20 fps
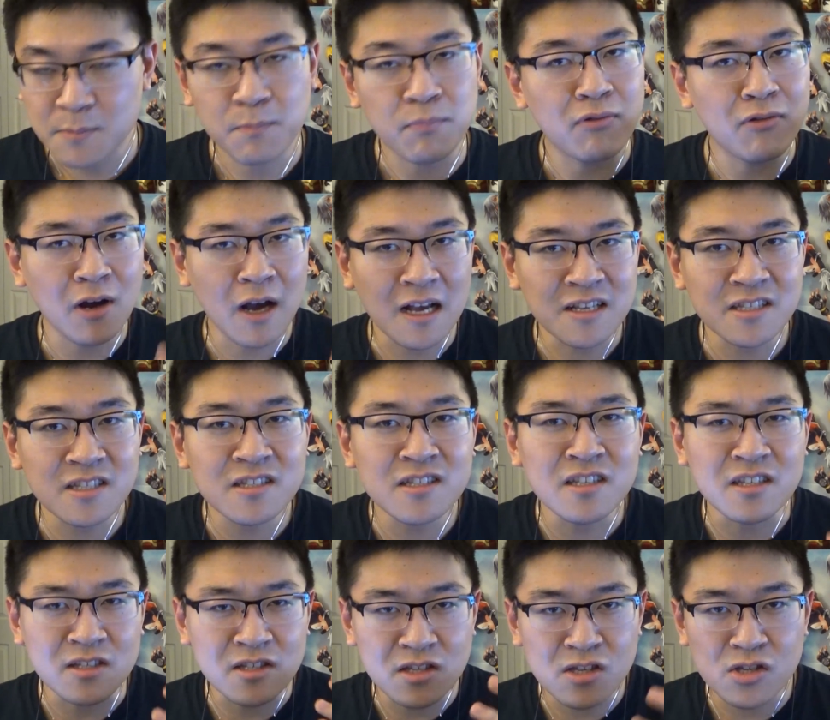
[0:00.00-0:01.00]

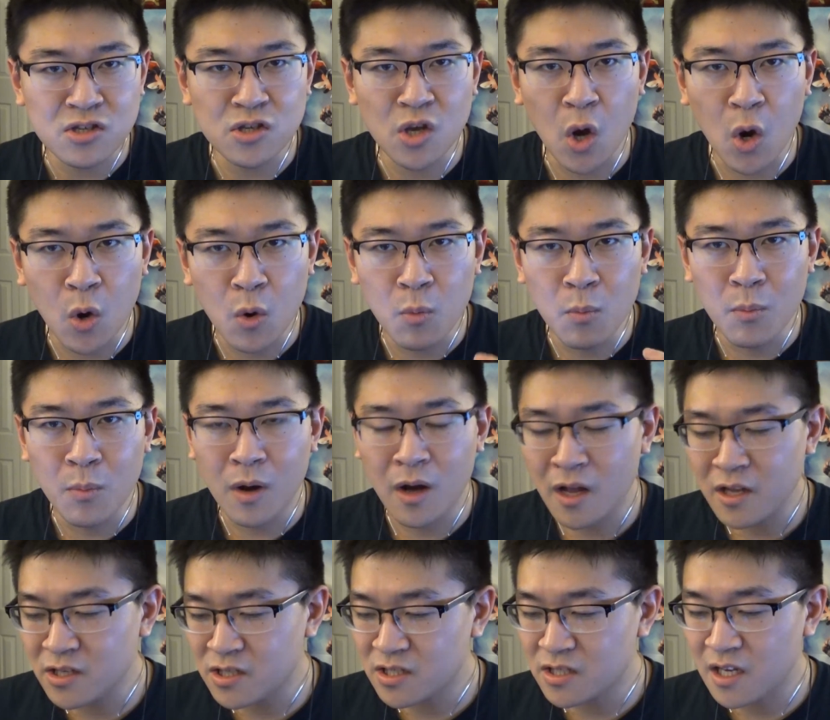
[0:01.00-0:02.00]
processing so
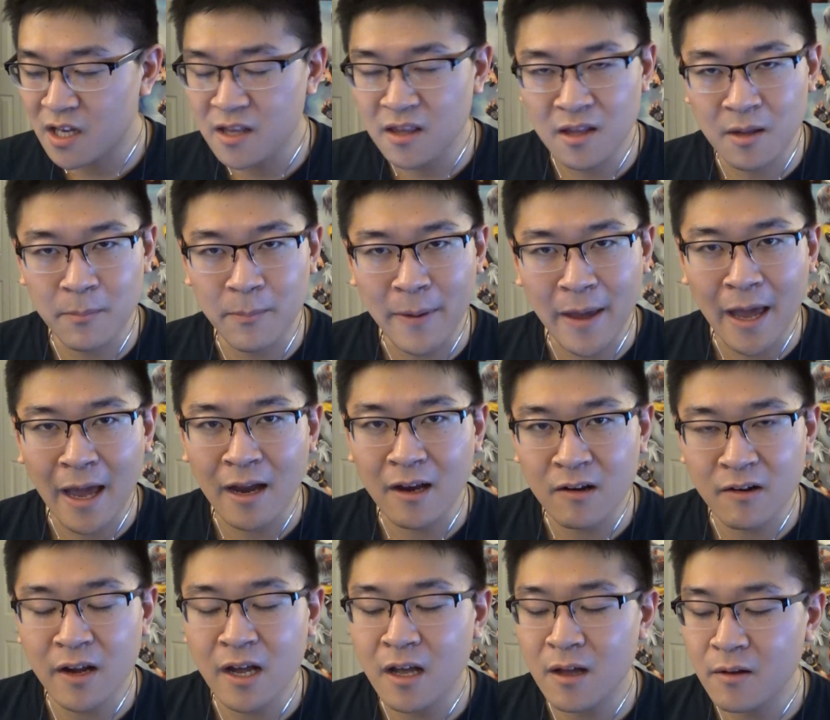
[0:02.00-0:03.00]
much in the
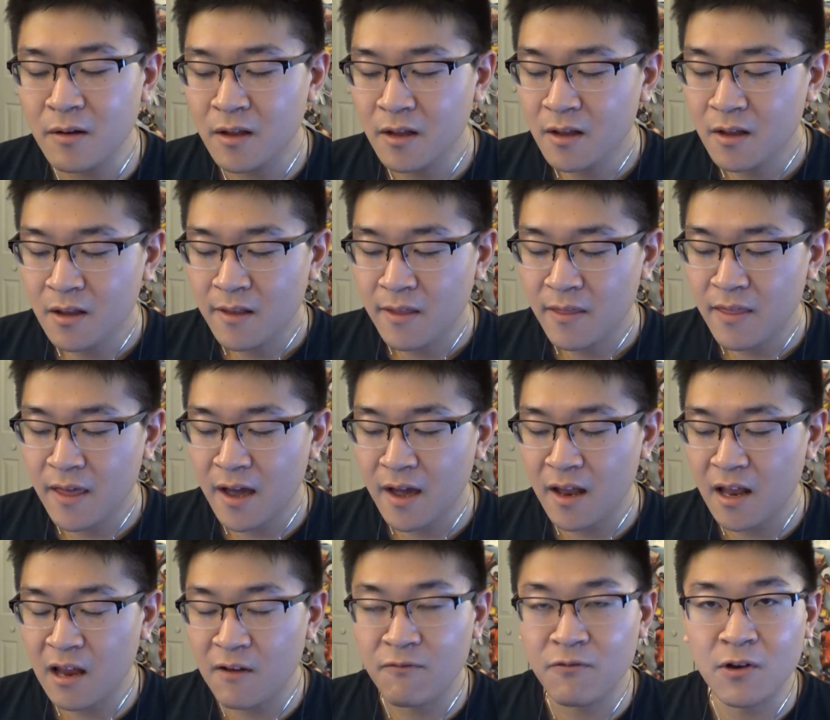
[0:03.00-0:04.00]
background
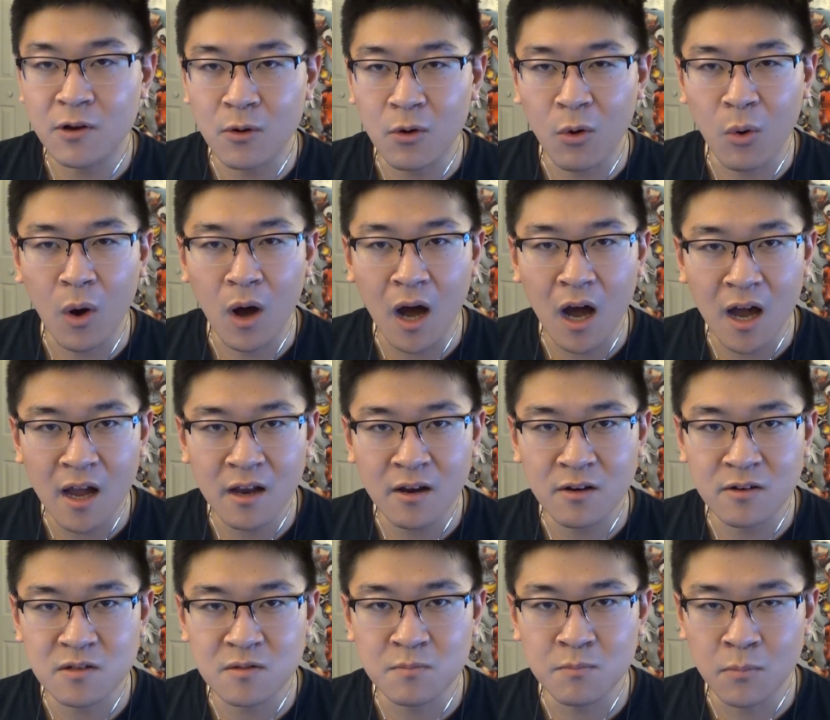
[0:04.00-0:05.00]
that it
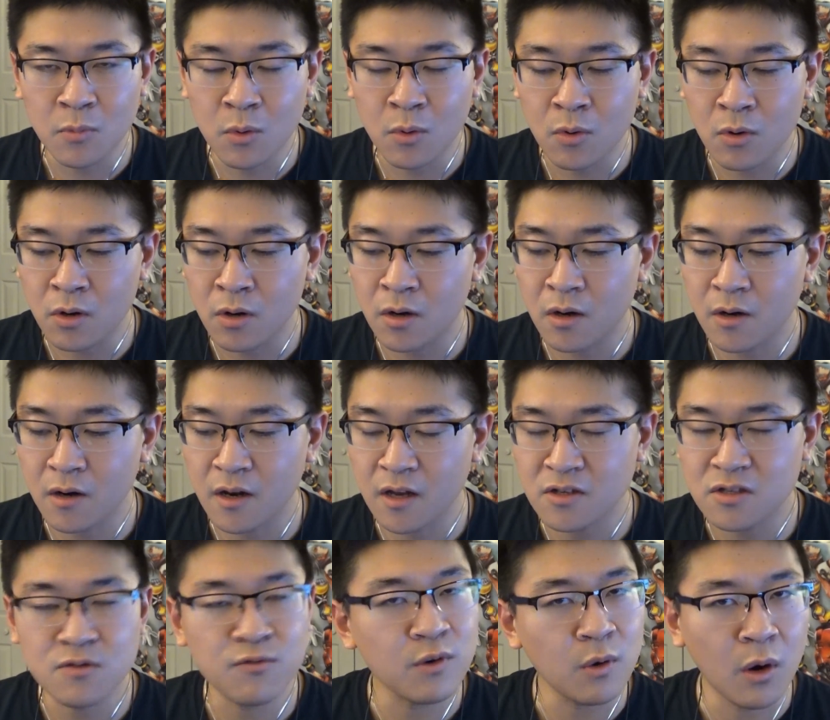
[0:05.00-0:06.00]
requires more. It
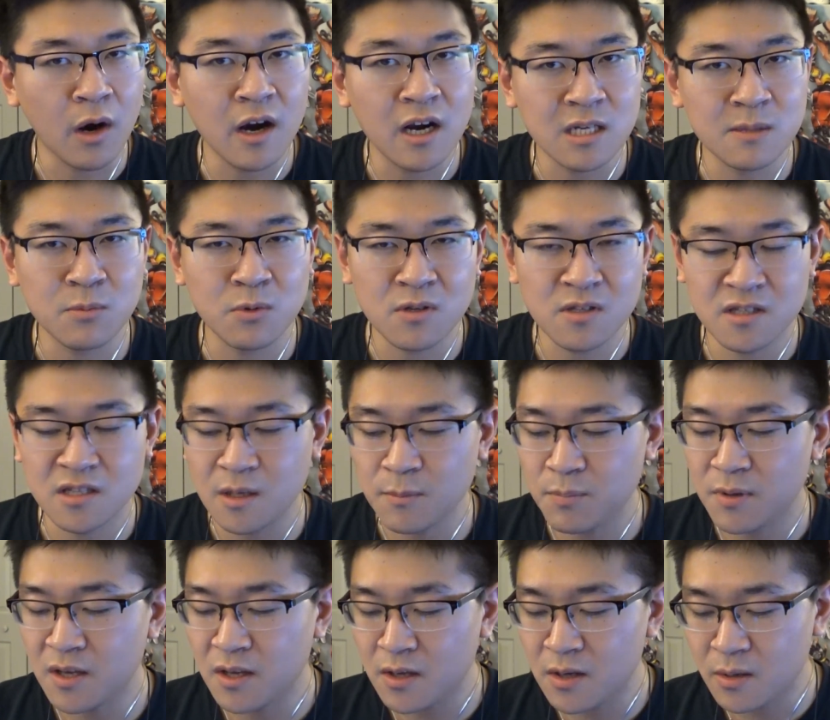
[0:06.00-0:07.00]
just requires more
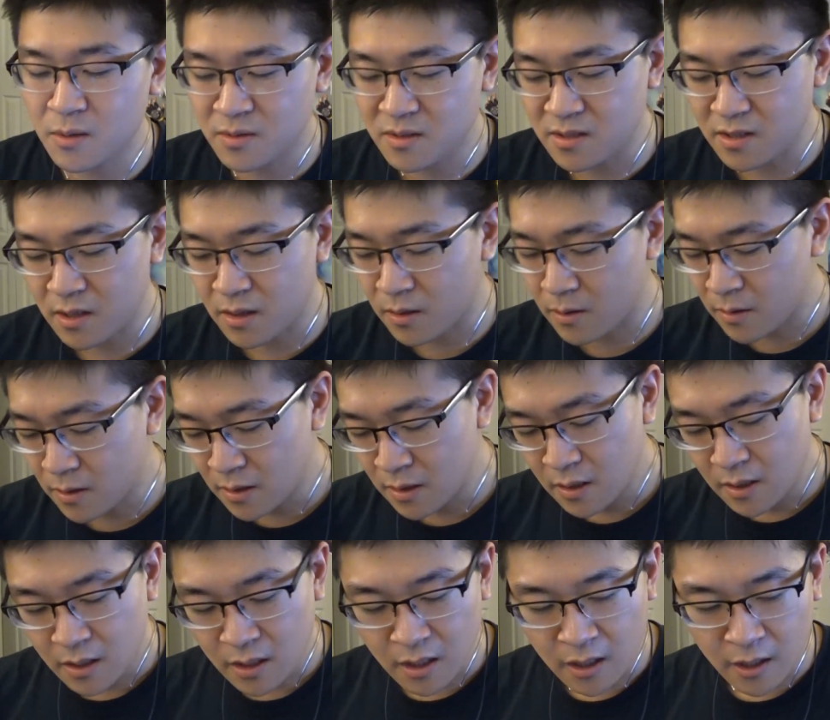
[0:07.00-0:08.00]
CPU. So
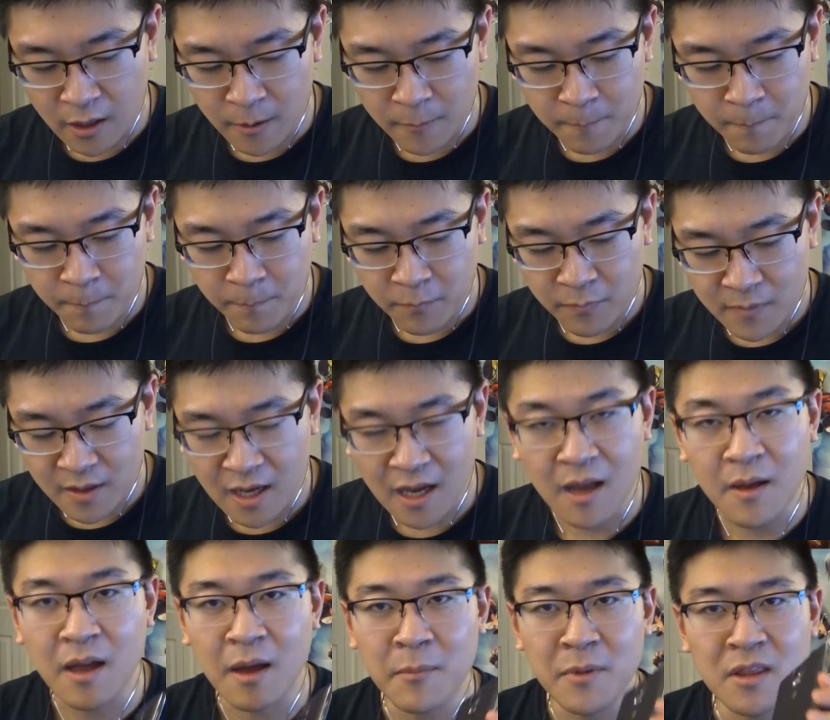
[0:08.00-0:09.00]

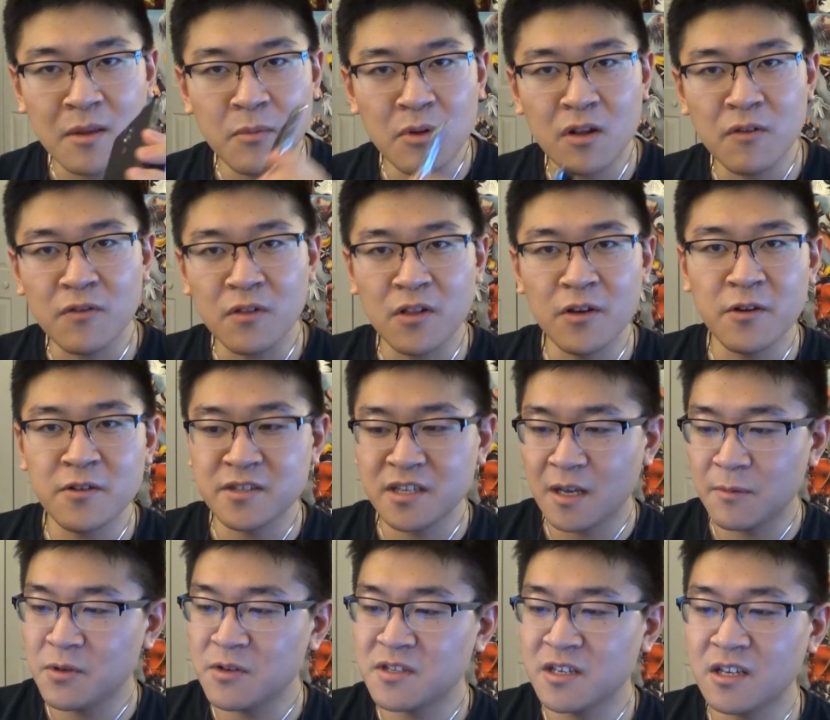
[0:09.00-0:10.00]
I'm in the middle of
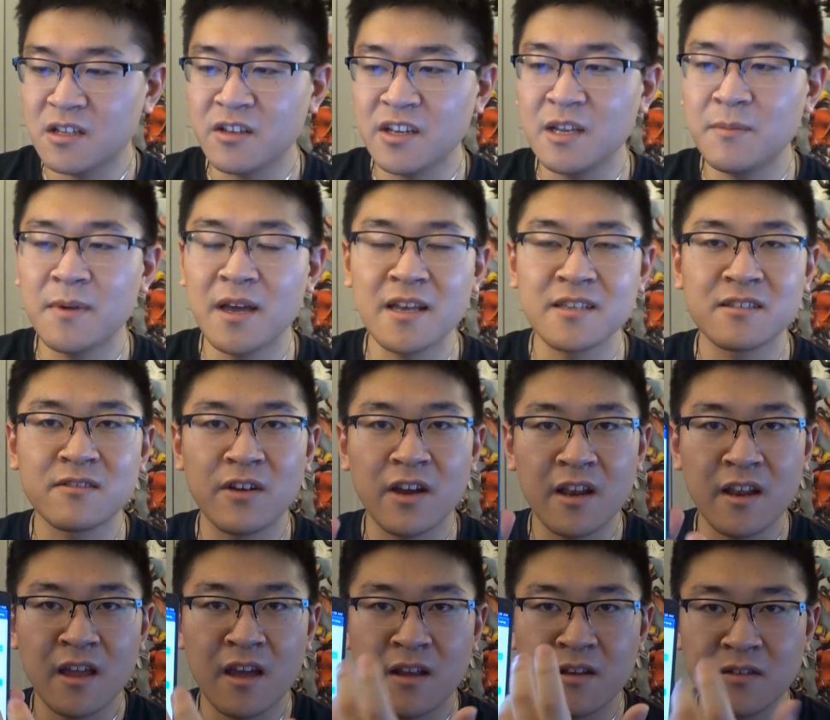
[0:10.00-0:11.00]
closing. I'm using Clean Master
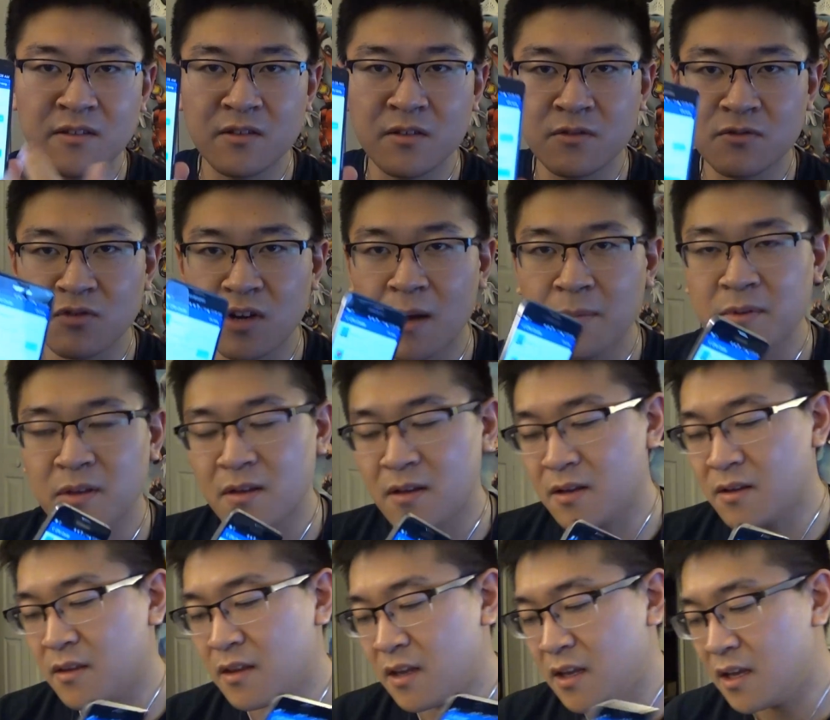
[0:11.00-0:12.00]
right now to drop
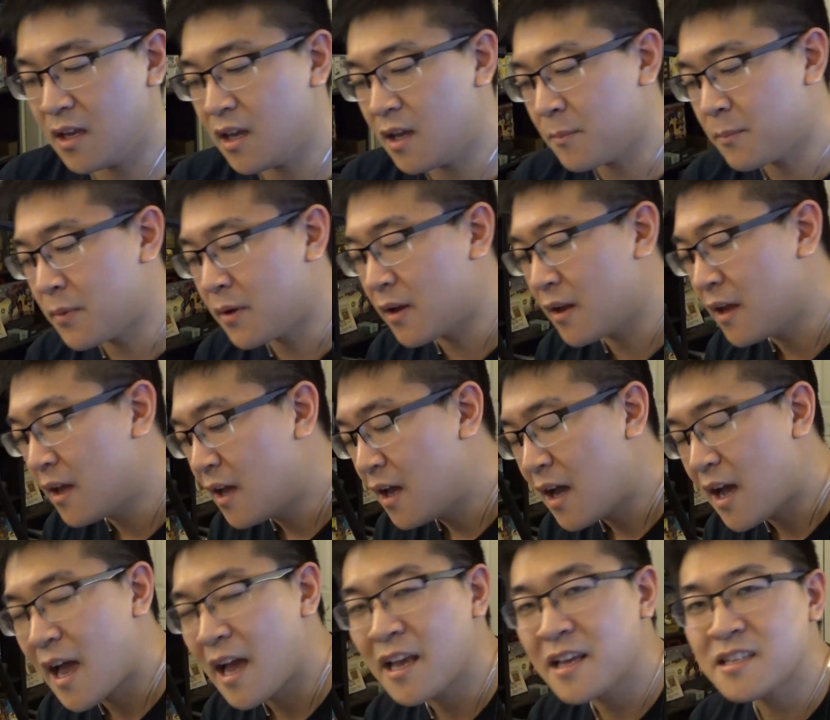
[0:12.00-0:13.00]
the heat, but
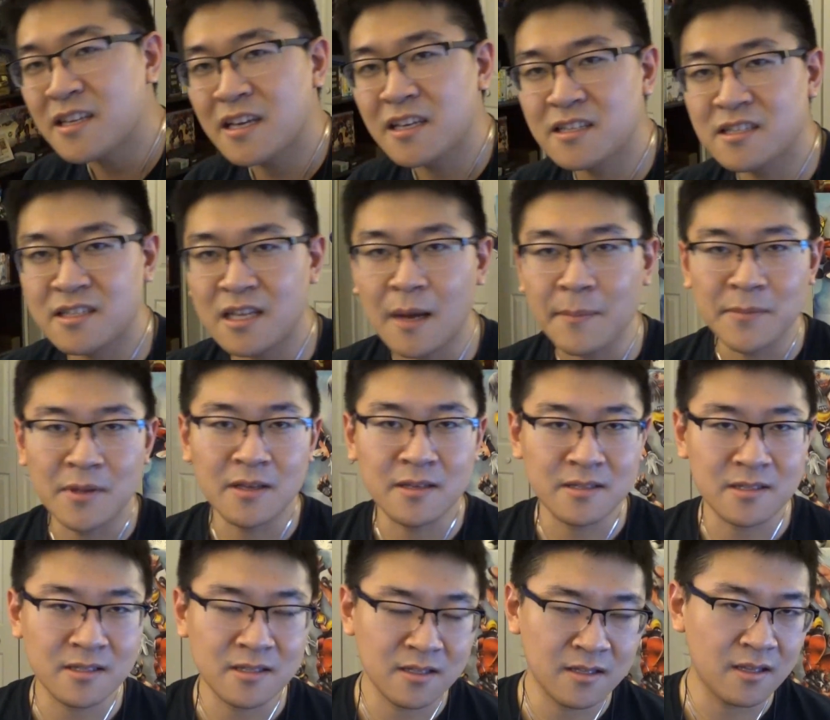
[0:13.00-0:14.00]
I guess I can stop
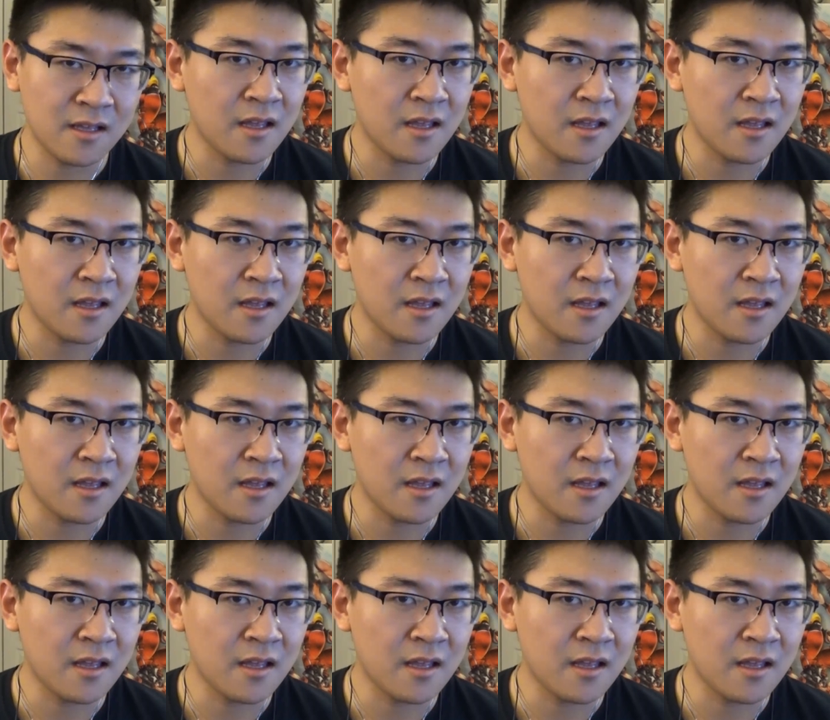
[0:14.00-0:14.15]
this